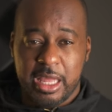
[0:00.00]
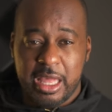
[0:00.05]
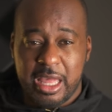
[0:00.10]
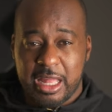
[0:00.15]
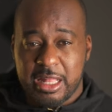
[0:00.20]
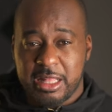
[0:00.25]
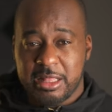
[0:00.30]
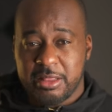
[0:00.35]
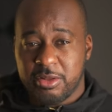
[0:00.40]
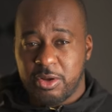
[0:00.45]

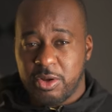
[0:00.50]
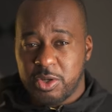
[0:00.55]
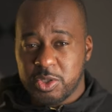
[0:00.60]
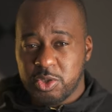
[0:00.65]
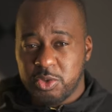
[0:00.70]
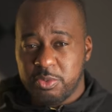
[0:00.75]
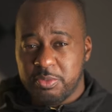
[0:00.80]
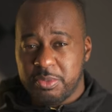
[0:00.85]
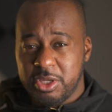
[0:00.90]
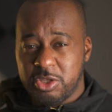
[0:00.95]
And
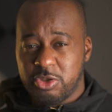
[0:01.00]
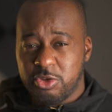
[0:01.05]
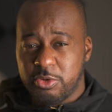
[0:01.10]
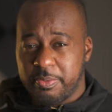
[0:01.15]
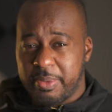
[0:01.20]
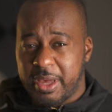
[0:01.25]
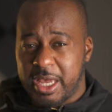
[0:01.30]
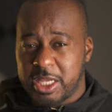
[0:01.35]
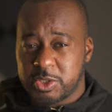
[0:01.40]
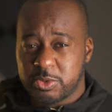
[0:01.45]
also make your
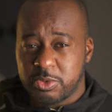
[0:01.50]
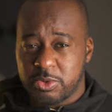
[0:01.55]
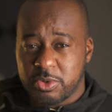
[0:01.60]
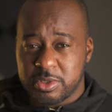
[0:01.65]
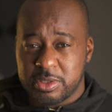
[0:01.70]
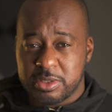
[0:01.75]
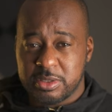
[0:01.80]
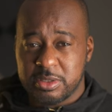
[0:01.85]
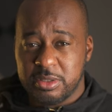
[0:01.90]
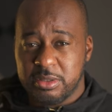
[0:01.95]

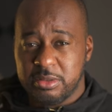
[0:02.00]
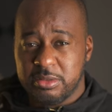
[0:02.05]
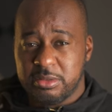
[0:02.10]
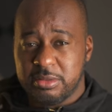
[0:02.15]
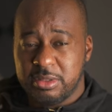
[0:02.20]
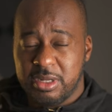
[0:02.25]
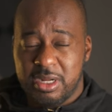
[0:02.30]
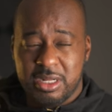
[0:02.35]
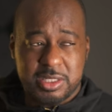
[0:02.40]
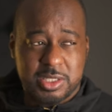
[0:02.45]
passwords
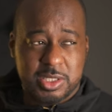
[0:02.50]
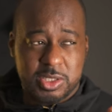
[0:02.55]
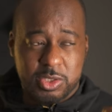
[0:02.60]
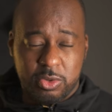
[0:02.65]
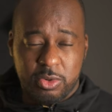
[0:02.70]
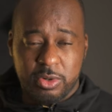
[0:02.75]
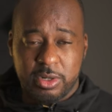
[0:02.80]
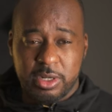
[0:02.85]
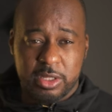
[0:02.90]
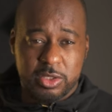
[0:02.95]
not
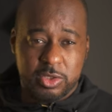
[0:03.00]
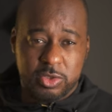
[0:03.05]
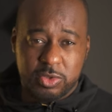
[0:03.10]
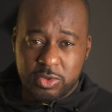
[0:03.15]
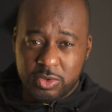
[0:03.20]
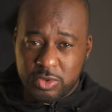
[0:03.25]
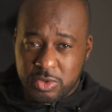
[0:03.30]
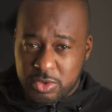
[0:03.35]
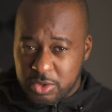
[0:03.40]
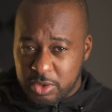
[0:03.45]
stored into
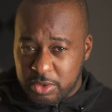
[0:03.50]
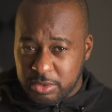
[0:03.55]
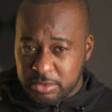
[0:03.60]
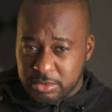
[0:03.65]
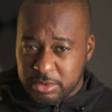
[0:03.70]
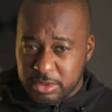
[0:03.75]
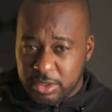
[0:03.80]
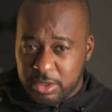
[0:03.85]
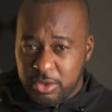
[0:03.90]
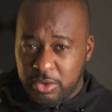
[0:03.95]
Google,
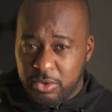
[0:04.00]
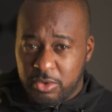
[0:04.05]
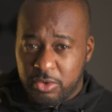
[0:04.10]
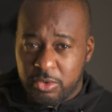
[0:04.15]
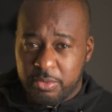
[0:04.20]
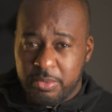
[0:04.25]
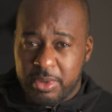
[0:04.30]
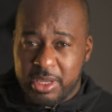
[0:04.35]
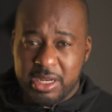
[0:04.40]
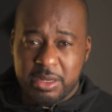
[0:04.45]

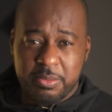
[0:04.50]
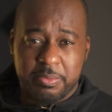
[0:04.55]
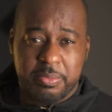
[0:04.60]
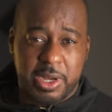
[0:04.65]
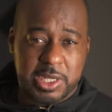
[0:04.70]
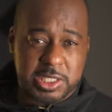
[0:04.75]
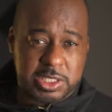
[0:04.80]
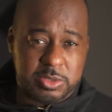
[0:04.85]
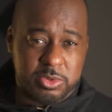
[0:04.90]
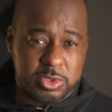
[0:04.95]
or make it
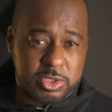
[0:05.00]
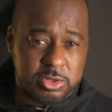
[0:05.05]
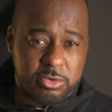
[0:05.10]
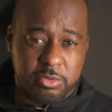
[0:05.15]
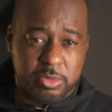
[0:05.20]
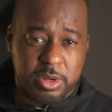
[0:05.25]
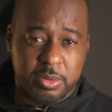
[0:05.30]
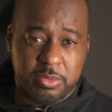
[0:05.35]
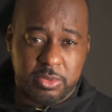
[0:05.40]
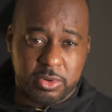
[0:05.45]
impossible to
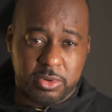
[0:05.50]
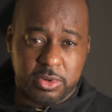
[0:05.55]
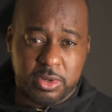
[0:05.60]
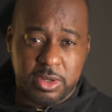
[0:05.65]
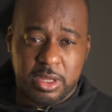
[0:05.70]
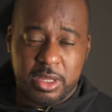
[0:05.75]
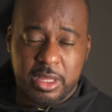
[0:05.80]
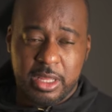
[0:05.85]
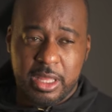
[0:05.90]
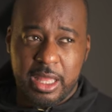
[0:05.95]
remember,
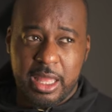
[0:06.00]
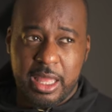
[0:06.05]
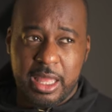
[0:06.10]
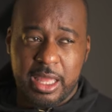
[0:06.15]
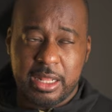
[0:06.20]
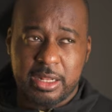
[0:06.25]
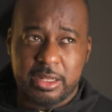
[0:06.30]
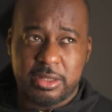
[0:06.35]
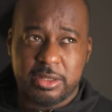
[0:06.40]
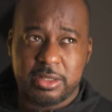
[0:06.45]

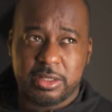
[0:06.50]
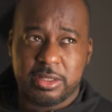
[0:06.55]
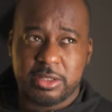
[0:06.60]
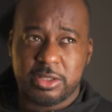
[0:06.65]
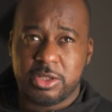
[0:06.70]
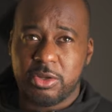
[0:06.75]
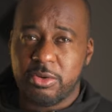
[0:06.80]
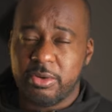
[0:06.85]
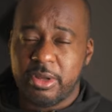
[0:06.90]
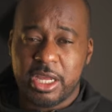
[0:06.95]
and
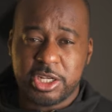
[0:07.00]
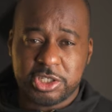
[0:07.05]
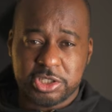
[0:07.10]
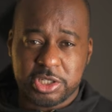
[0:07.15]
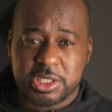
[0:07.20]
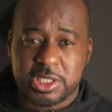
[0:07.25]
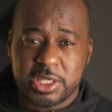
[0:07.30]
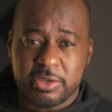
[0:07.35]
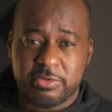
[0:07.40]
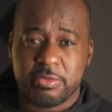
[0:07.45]
don't
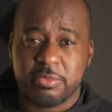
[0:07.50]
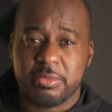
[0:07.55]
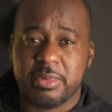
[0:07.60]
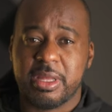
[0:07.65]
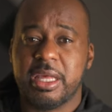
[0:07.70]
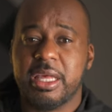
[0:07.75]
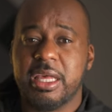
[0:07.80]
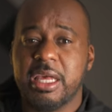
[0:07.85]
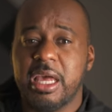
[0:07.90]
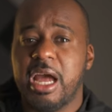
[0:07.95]
actually save them
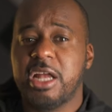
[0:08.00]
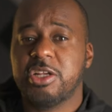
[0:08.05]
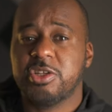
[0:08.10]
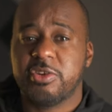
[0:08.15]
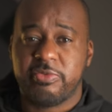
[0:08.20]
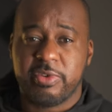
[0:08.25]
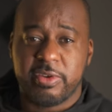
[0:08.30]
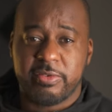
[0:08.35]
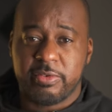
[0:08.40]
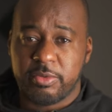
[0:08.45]
at
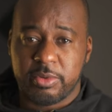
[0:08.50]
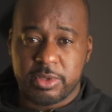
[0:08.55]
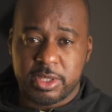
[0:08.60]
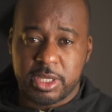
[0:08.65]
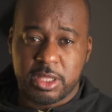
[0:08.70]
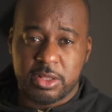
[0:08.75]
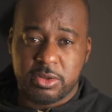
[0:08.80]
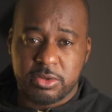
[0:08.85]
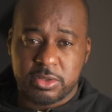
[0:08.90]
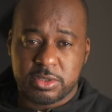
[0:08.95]
your favorite
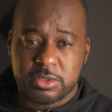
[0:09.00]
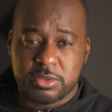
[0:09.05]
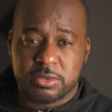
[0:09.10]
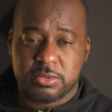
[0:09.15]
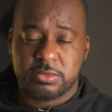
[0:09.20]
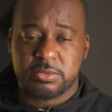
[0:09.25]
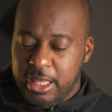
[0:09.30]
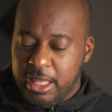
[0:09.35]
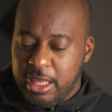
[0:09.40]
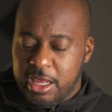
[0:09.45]
retailers.
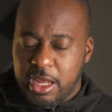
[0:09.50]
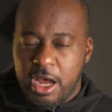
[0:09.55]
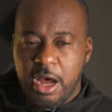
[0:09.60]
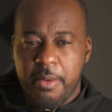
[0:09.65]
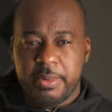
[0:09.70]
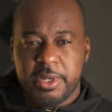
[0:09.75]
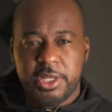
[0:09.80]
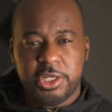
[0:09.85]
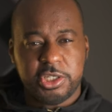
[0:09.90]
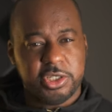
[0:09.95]
A
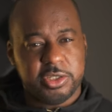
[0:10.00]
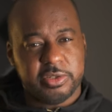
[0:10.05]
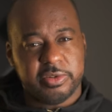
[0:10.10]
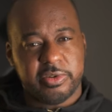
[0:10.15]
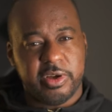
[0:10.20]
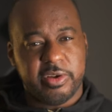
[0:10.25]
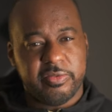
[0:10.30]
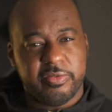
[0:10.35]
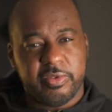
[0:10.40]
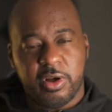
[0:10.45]
combination
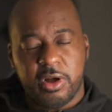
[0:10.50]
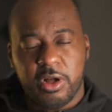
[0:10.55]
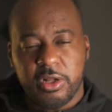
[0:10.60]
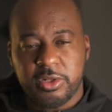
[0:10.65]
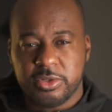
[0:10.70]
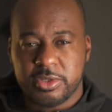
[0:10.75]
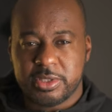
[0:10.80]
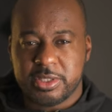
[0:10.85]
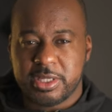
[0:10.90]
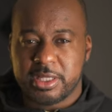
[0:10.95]
of
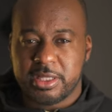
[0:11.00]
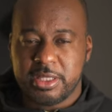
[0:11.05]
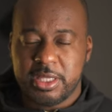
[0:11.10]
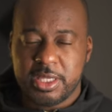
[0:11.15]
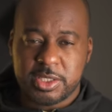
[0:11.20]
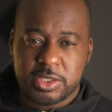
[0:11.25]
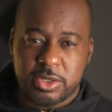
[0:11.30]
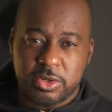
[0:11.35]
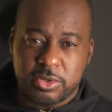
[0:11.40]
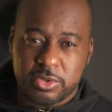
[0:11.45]
all those
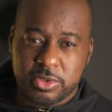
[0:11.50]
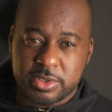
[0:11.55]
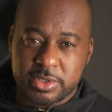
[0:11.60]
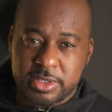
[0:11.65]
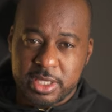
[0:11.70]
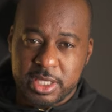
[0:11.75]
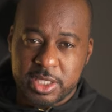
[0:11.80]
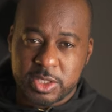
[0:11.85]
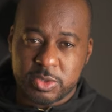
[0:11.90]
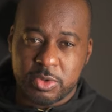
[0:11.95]
techniques or those
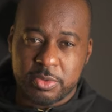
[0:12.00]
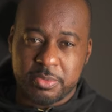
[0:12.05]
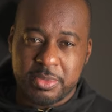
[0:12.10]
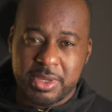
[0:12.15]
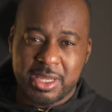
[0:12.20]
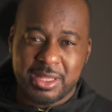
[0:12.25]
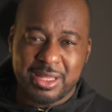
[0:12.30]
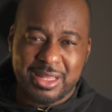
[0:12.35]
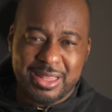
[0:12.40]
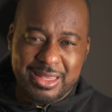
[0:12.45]
things will
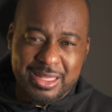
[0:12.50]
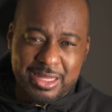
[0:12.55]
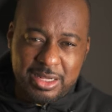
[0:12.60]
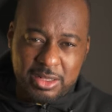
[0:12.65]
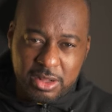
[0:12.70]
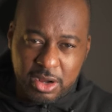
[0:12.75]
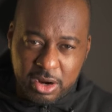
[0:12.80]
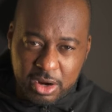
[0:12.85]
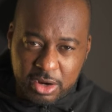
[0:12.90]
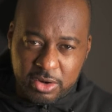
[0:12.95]
make it a
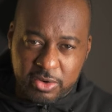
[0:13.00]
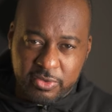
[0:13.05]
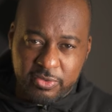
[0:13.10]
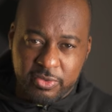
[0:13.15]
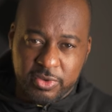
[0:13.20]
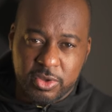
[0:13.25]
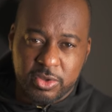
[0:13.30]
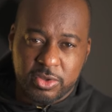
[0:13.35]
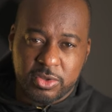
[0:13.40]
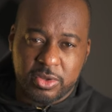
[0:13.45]
little harder
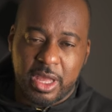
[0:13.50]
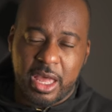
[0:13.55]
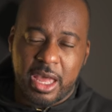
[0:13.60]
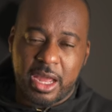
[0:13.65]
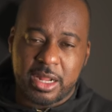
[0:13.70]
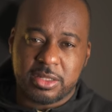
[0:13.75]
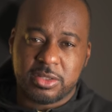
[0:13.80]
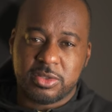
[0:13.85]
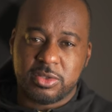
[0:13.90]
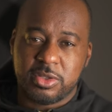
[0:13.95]
for you to
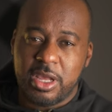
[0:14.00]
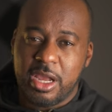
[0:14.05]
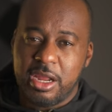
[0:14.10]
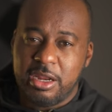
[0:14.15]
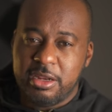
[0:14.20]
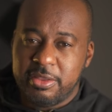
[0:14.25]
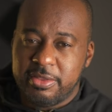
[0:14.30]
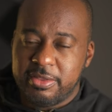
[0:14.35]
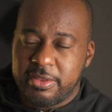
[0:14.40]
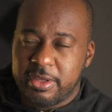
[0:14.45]
add
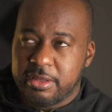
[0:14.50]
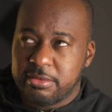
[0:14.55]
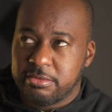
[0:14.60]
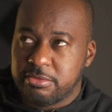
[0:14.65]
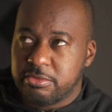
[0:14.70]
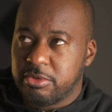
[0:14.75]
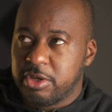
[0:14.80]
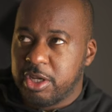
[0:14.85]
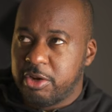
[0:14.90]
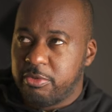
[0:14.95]

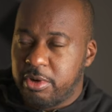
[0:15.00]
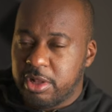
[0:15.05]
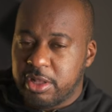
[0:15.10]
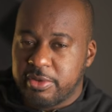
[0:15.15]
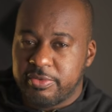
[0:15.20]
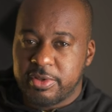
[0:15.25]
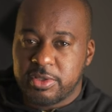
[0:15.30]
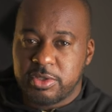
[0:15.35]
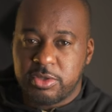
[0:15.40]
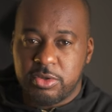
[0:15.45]
anything
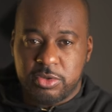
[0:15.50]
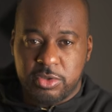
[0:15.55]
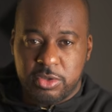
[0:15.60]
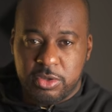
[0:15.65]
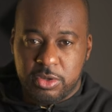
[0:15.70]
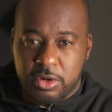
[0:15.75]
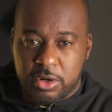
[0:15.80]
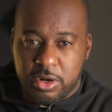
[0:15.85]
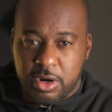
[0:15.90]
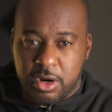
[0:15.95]
irrelevant to
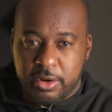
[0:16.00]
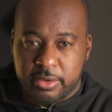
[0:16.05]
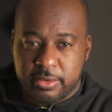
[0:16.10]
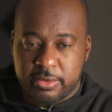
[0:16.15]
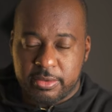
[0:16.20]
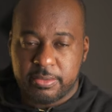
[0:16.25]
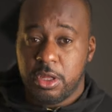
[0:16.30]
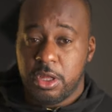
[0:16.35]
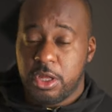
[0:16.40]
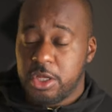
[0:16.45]
your
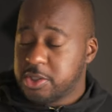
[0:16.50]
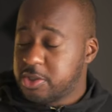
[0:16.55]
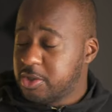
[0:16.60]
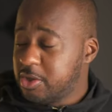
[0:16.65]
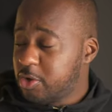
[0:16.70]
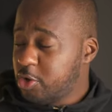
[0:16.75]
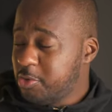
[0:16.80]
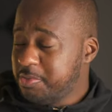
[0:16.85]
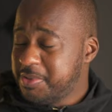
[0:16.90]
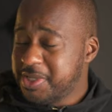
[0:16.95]
cart.
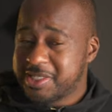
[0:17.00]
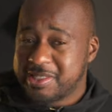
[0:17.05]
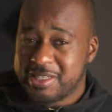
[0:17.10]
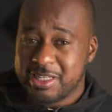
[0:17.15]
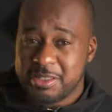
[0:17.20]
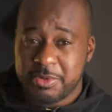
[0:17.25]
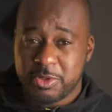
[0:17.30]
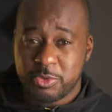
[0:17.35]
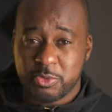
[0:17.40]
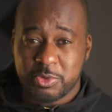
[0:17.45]
So I hope this
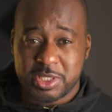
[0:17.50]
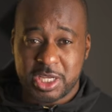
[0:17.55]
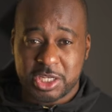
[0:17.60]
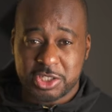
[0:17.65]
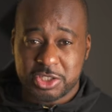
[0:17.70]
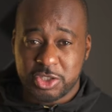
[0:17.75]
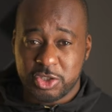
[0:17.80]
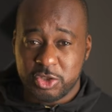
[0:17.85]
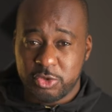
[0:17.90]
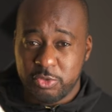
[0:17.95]
tidbit was
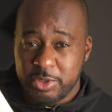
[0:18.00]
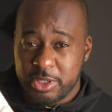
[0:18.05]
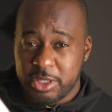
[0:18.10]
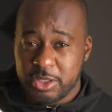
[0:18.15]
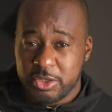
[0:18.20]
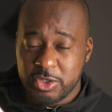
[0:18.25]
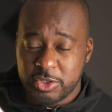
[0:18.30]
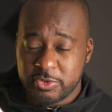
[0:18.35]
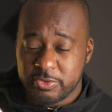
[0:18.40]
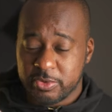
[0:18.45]
actually really
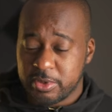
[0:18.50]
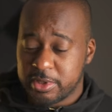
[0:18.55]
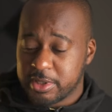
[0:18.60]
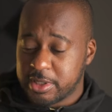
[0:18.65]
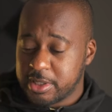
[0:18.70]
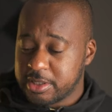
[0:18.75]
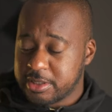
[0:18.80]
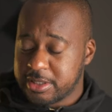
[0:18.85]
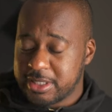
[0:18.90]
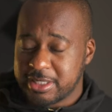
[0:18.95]
useful,
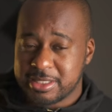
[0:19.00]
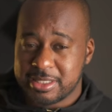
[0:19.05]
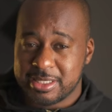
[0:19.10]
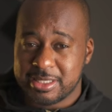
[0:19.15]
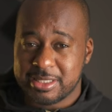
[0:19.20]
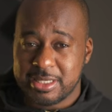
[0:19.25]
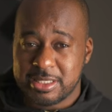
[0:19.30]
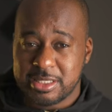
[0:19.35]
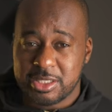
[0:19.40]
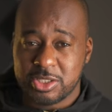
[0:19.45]
because let's say
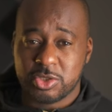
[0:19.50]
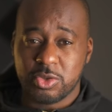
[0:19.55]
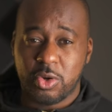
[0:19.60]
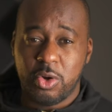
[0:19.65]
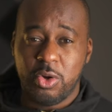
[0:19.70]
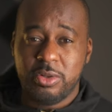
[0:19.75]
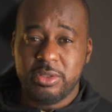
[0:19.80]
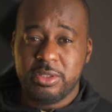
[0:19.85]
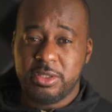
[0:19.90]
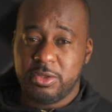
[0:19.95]
this is
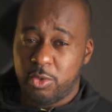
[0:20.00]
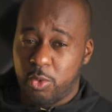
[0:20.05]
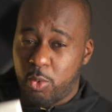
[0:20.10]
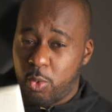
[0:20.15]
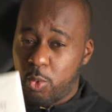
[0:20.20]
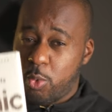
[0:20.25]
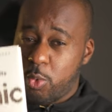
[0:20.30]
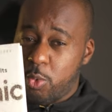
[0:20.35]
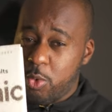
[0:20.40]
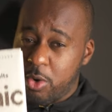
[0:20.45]
only
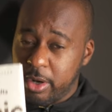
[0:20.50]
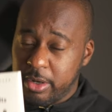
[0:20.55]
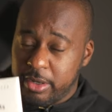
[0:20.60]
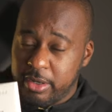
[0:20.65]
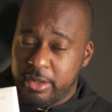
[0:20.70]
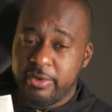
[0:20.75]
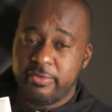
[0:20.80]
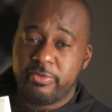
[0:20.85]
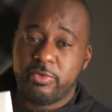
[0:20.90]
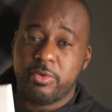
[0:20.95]

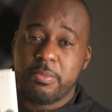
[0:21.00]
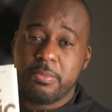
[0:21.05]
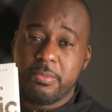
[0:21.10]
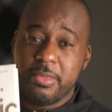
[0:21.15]
one of the